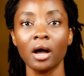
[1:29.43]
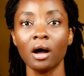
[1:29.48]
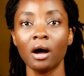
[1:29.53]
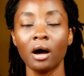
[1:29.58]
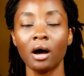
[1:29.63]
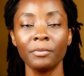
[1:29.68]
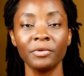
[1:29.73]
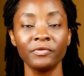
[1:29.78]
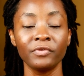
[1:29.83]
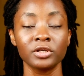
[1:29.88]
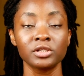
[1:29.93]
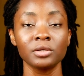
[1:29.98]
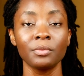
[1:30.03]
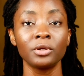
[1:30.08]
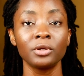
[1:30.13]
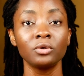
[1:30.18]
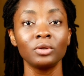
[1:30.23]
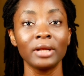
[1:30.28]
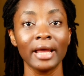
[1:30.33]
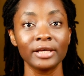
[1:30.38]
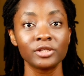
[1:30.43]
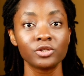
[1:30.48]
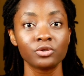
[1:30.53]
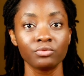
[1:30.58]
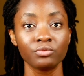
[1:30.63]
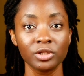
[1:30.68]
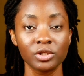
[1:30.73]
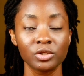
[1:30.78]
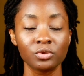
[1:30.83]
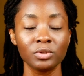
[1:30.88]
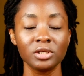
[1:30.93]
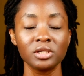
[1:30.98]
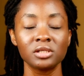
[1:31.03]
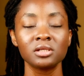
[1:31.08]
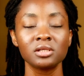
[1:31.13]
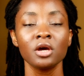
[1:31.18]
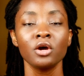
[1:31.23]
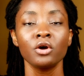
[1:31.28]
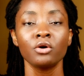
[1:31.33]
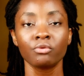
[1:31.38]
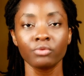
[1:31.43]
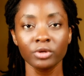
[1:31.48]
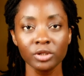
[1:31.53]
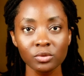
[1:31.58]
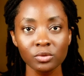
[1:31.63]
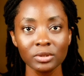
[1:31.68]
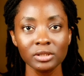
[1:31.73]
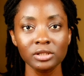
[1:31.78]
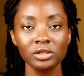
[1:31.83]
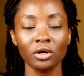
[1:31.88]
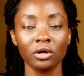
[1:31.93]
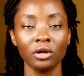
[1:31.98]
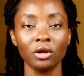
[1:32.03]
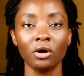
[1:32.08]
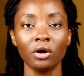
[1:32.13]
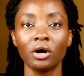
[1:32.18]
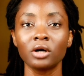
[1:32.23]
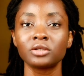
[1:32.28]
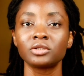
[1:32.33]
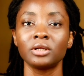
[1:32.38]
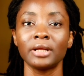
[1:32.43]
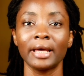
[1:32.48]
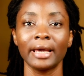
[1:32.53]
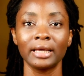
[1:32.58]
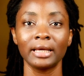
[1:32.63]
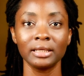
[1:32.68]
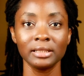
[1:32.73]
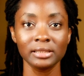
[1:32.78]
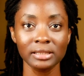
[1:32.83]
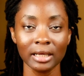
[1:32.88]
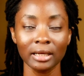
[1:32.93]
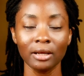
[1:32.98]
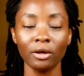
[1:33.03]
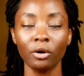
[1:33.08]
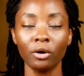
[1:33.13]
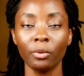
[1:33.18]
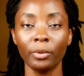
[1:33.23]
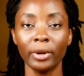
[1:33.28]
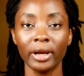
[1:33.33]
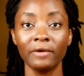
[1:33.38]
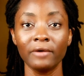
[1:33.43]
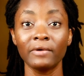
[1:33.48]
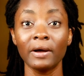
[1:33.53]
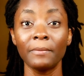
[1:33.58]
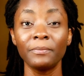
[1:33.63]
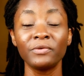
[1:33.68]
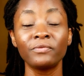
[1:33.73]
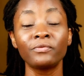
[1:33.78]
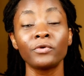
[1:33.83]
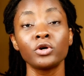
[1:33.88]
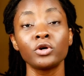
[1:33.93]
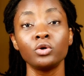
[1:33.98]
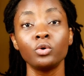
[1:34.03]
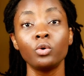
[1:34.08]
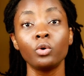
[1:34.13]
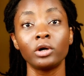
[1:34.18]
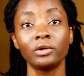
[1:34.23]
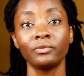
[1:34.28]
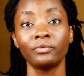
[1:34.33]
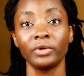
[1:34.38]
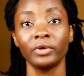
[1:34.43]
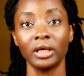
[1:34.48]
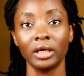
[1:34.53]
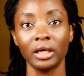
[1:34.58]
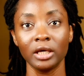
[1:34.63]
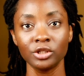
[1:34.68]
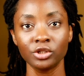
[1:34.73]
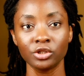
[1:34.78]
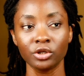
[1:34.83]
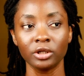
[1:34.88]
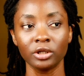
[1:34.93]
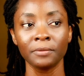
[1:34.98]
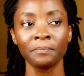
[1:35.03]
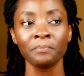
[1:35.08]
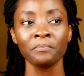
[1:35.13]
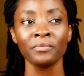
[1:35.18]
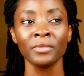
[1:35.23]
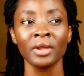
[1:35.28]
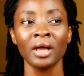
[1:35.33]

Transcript: If you're someone who likes to retwist your locks or like interlock or whatever before you go on vacation.